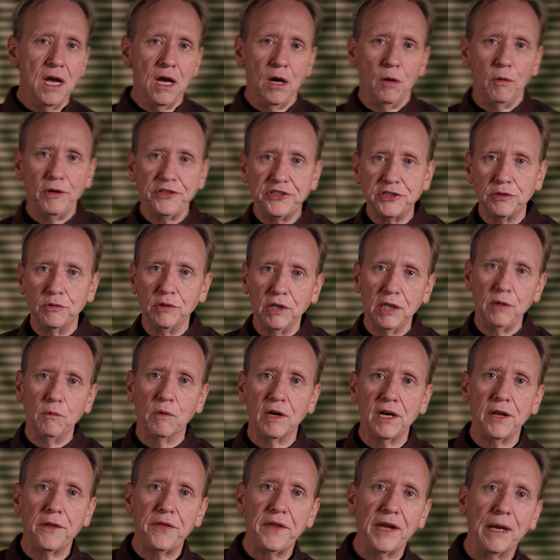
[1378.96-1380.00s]
What you really
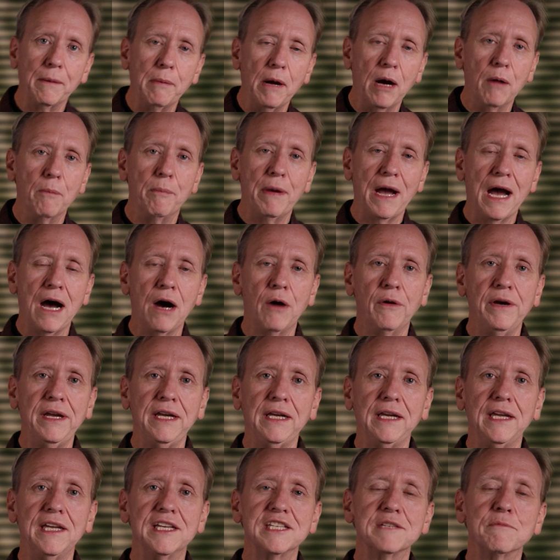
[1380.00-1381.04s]
want to think about
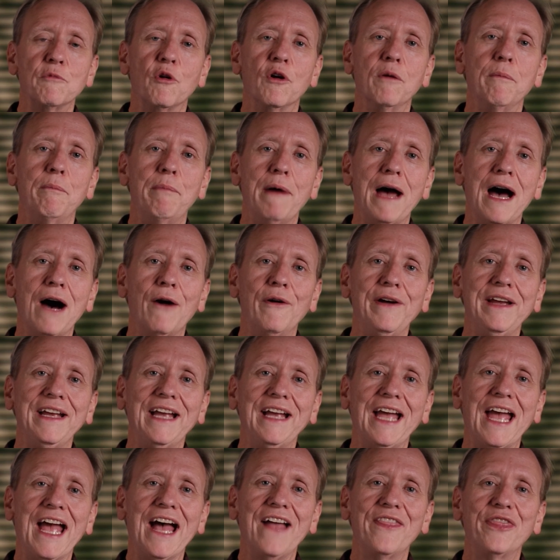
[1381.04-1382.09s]
bowing is more
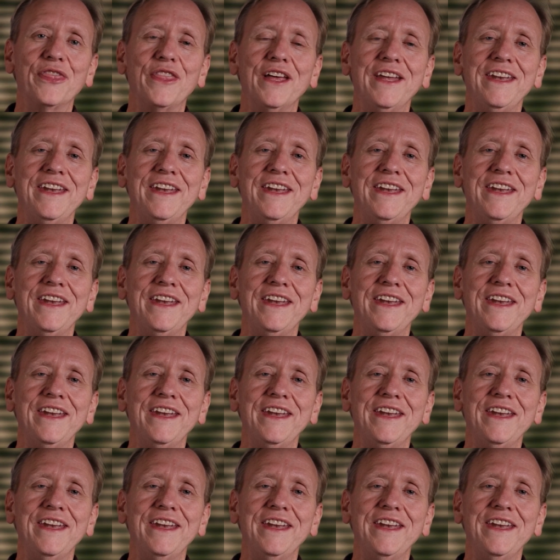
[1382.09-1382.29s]
bowing at the